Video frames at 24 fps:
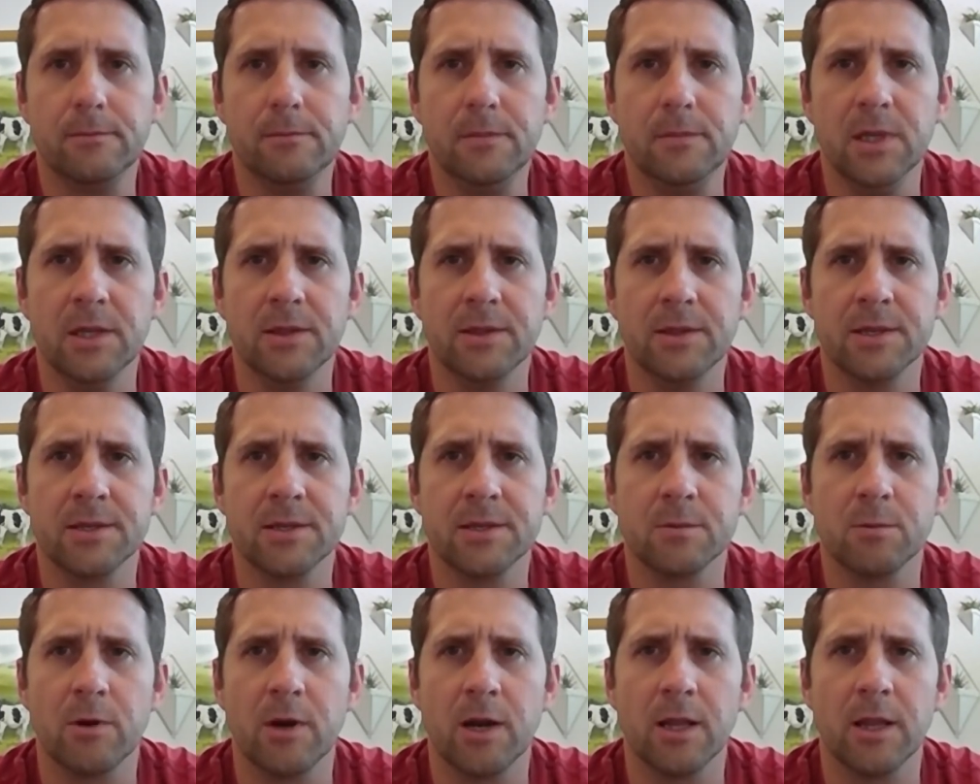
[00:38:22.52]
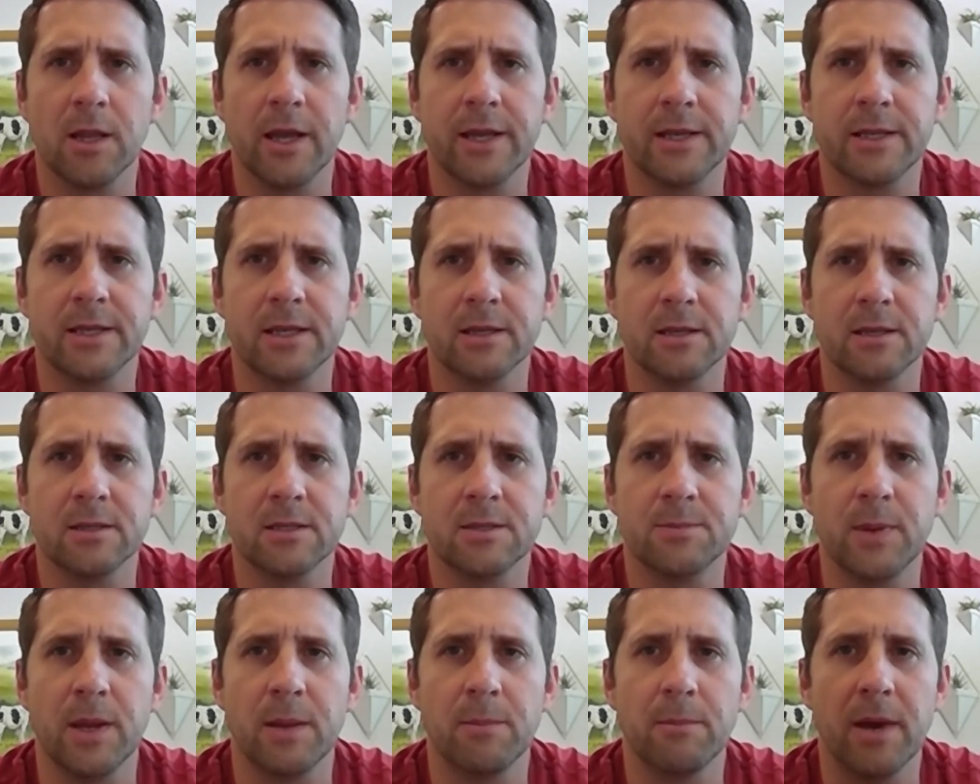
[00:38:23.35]
This is where I like to
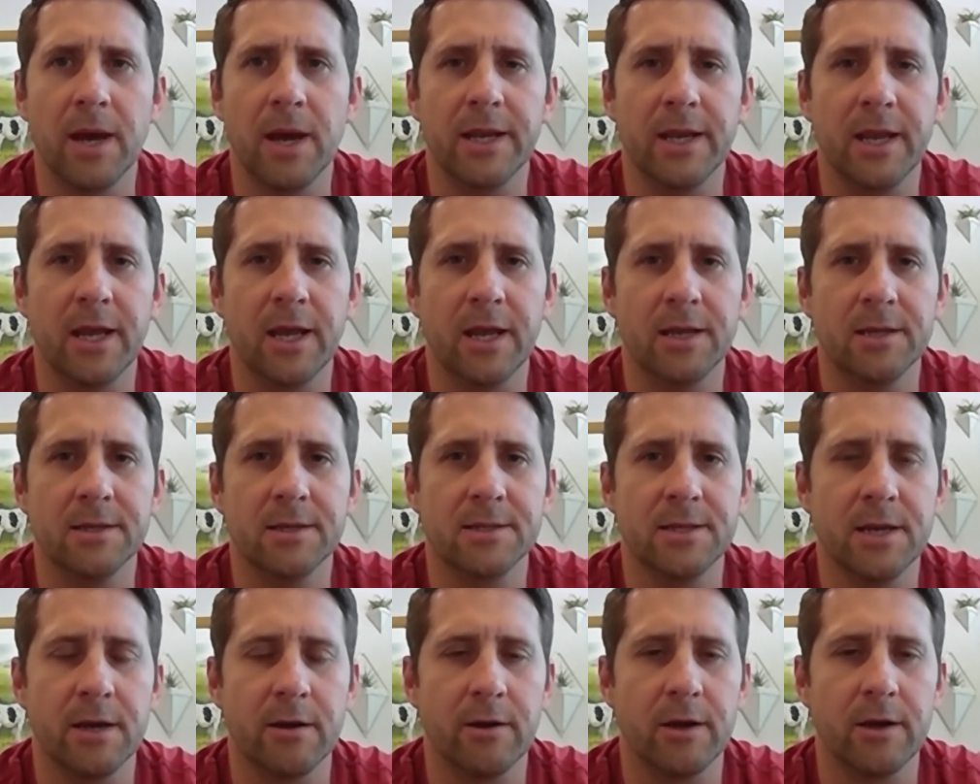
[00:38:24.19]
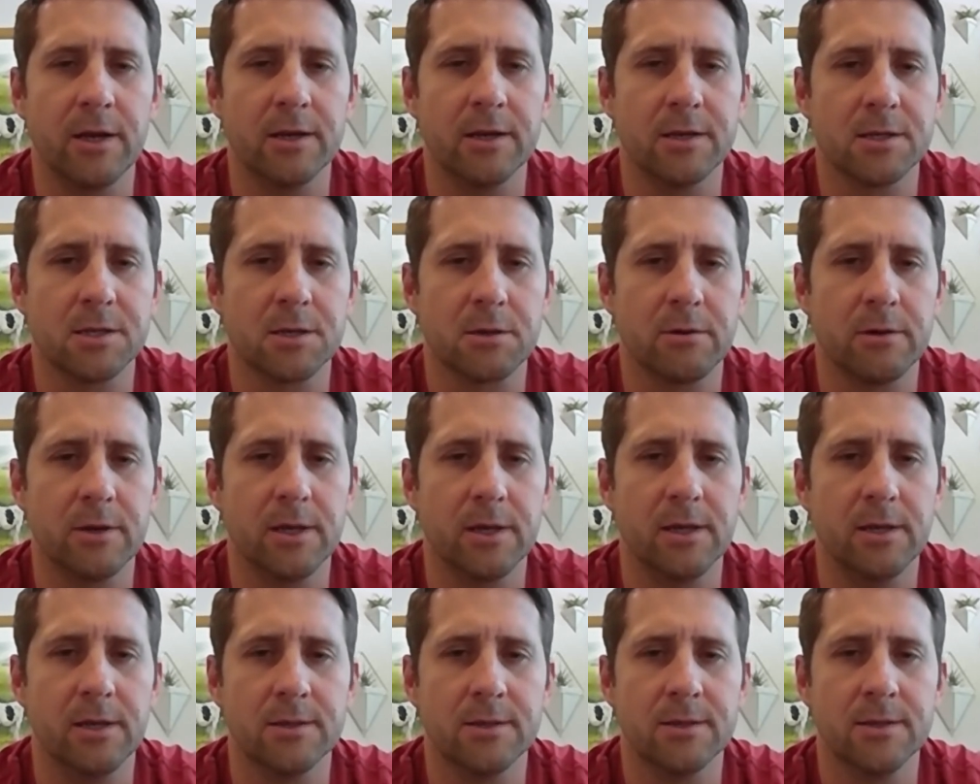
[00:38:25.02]
spend my days, staring at
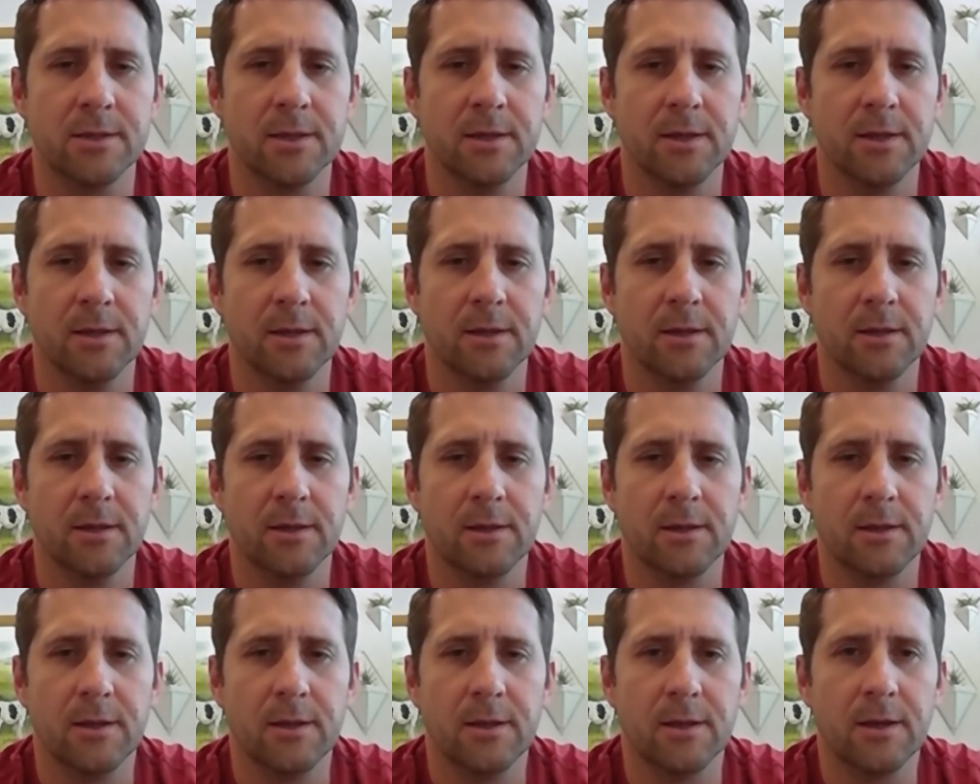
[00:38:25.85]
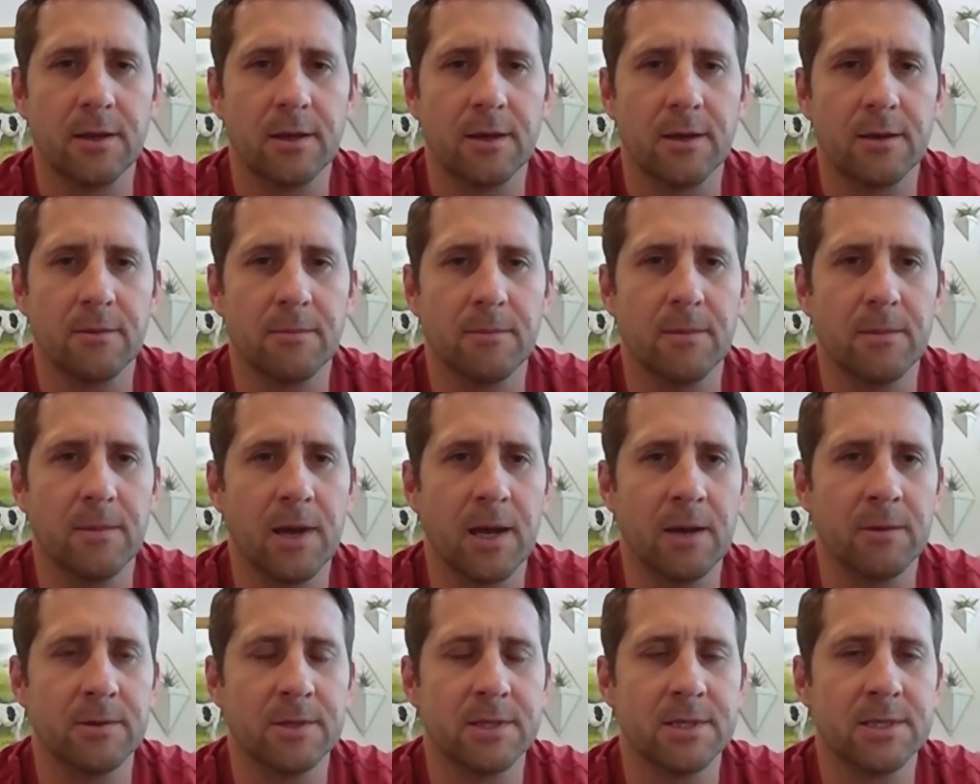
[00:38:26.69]
screens.
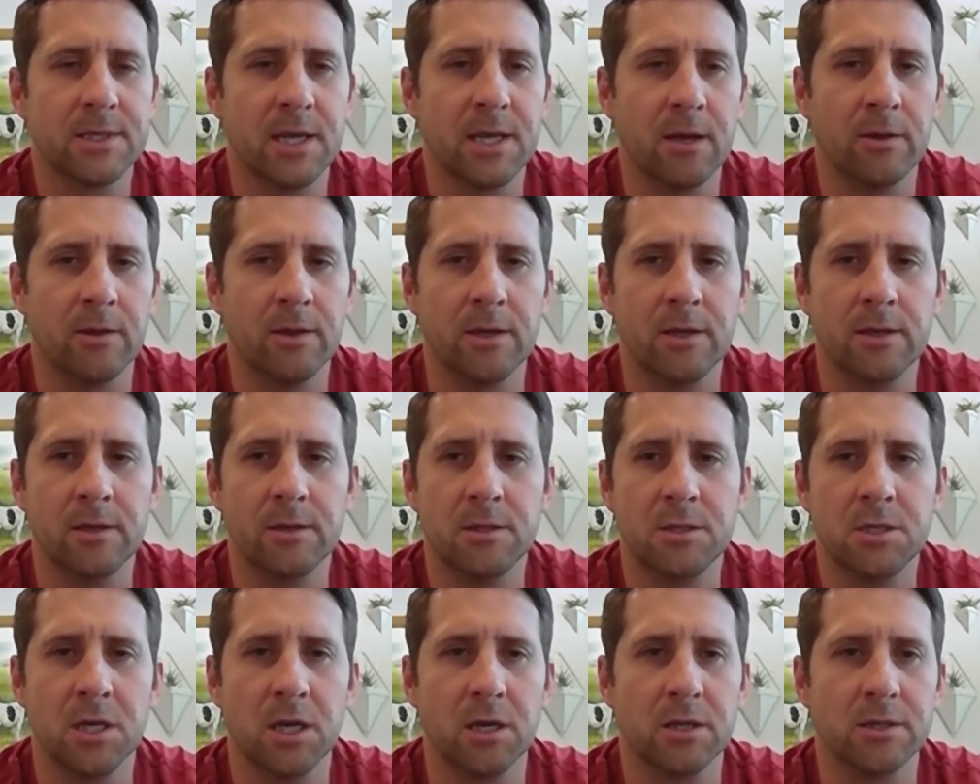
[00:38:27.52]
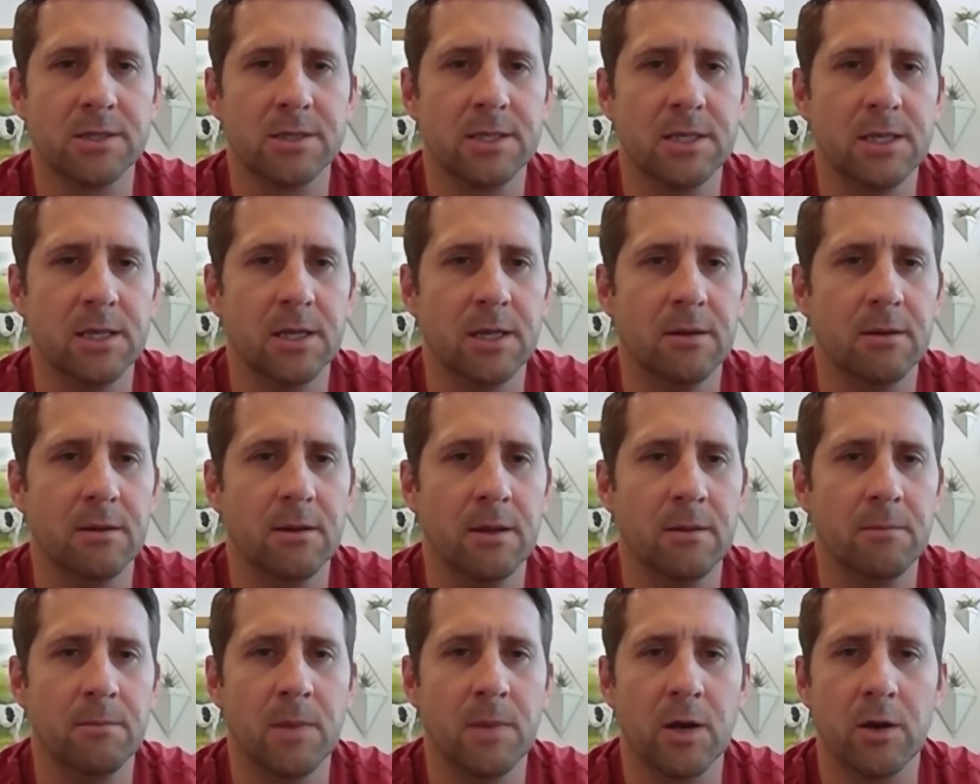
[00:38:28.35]
I was telling Chelsea
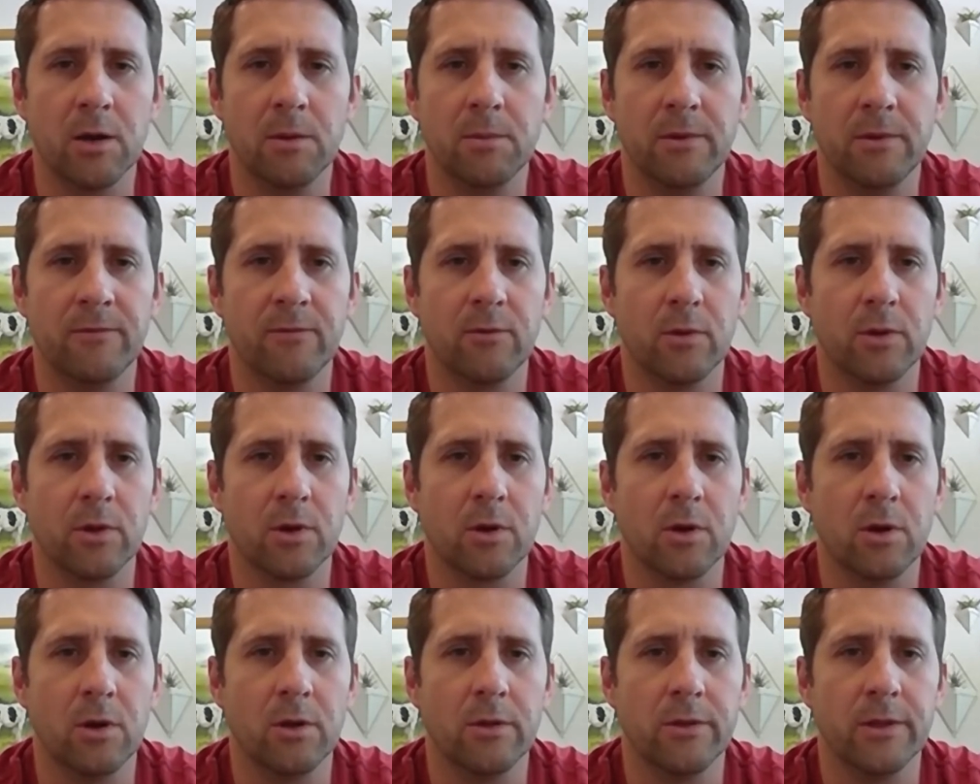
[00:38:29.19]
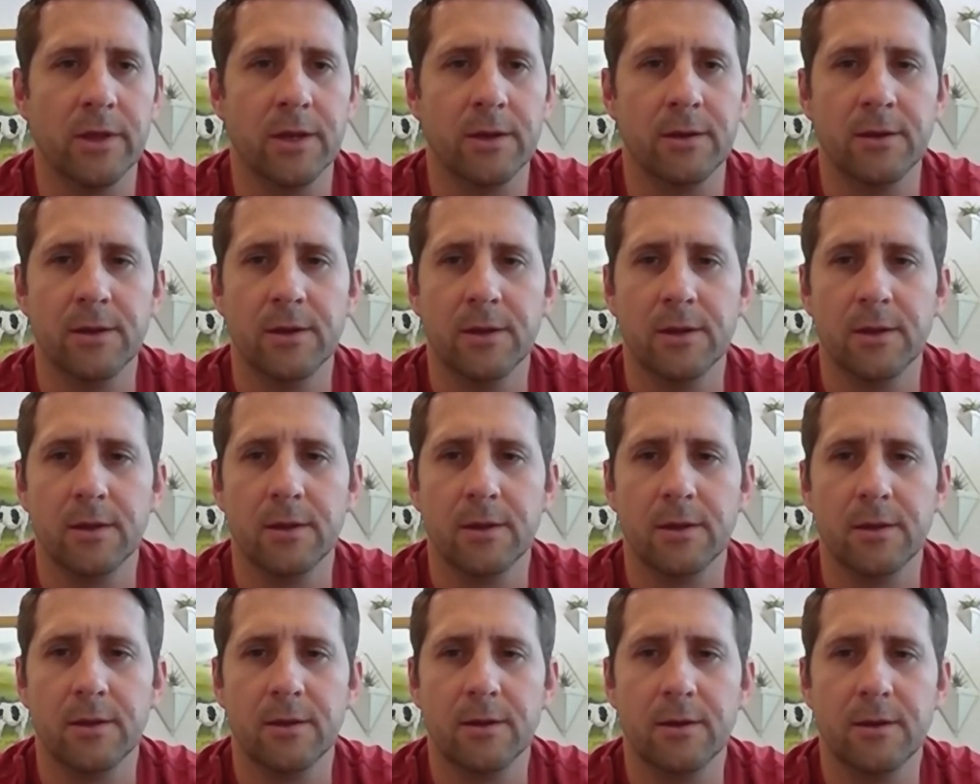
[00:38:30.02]
and Mary before the call that
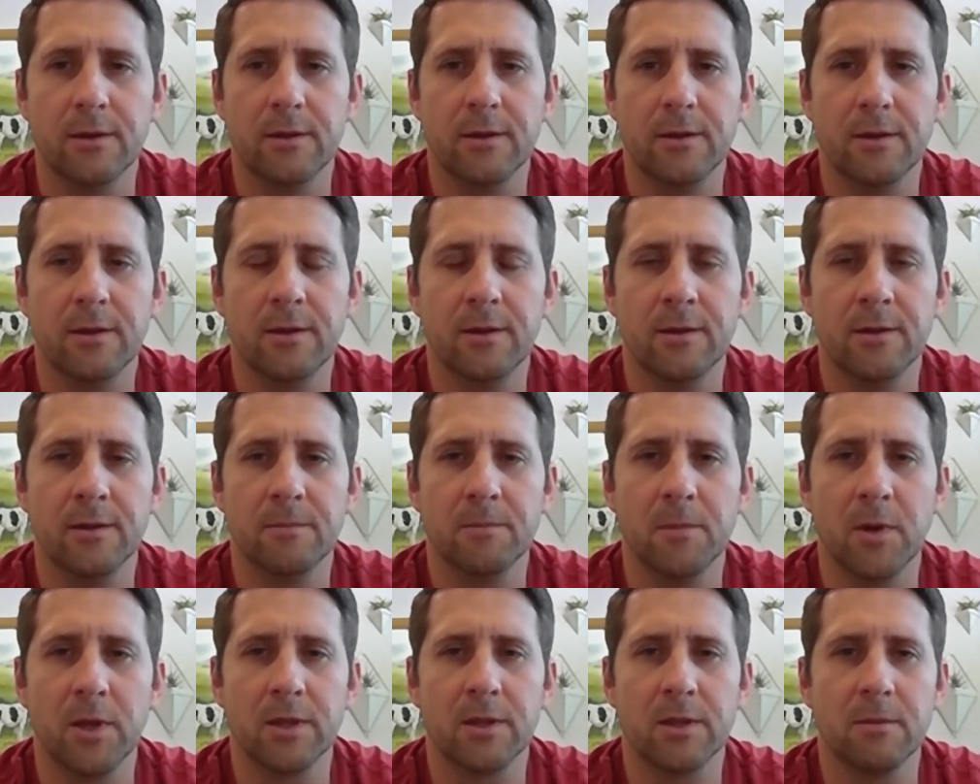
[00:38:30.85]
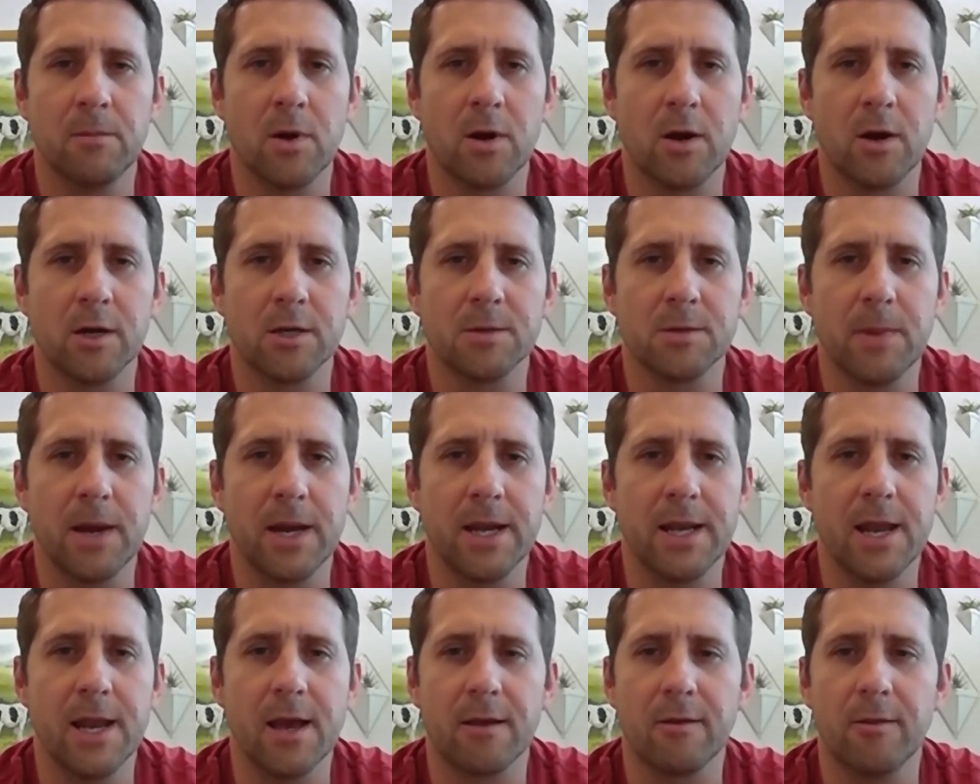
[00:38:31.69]
in the month of March, my
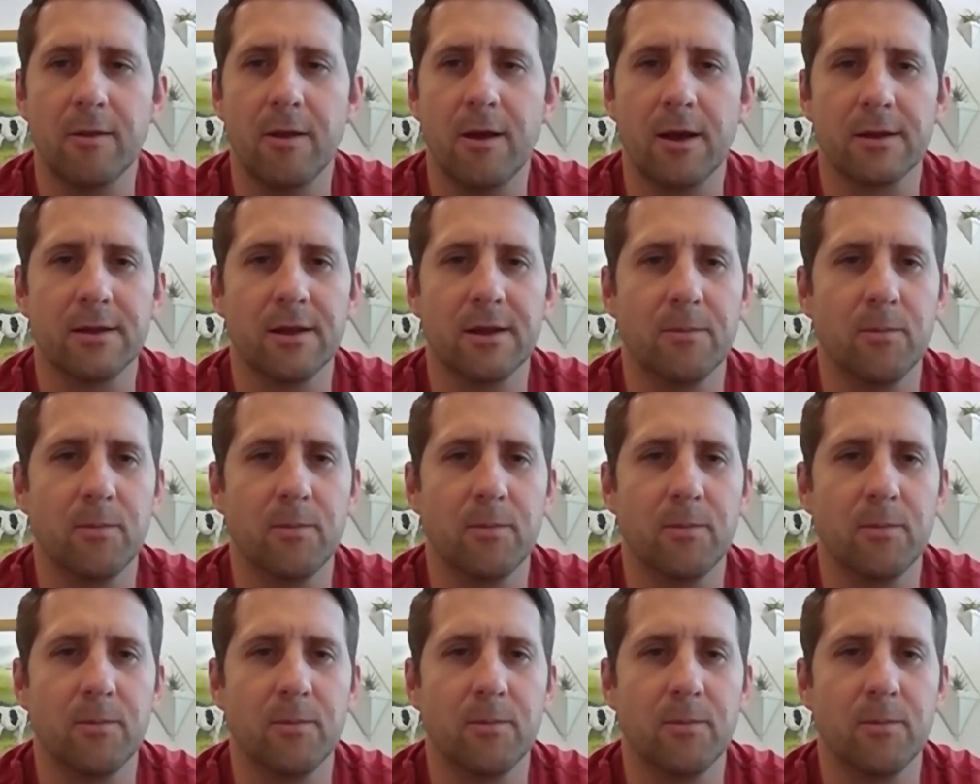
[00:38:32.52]
neck locked up